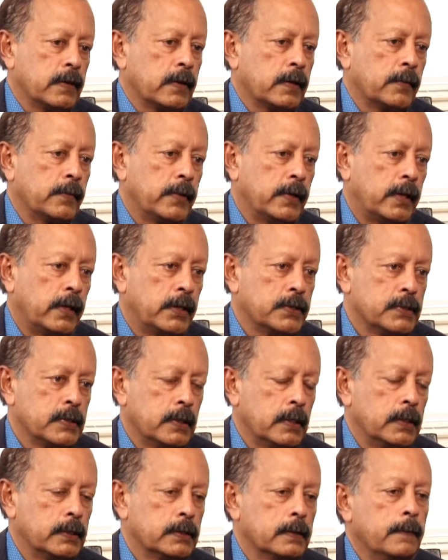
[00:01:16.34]

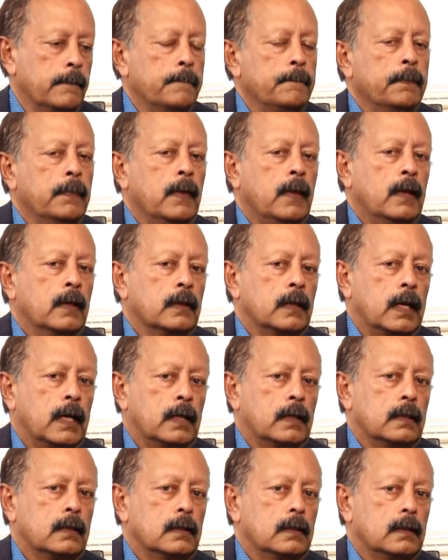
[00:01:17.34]
recommendation is that